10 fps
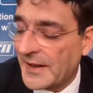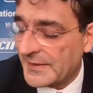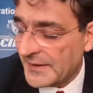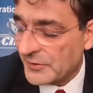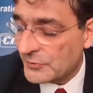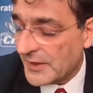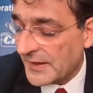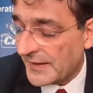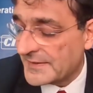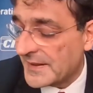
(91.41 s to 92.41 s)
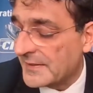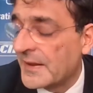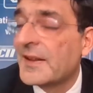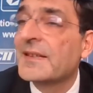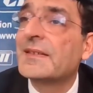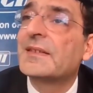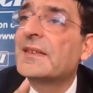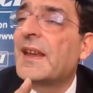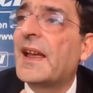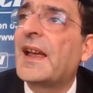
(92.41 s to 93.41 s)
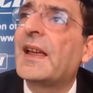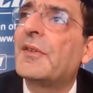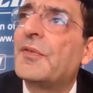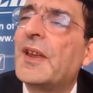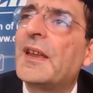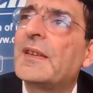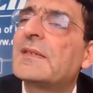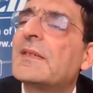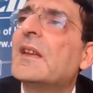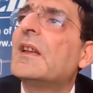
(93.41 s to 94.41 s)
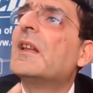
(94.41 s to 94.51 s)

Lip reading: And I think to that extent, CII face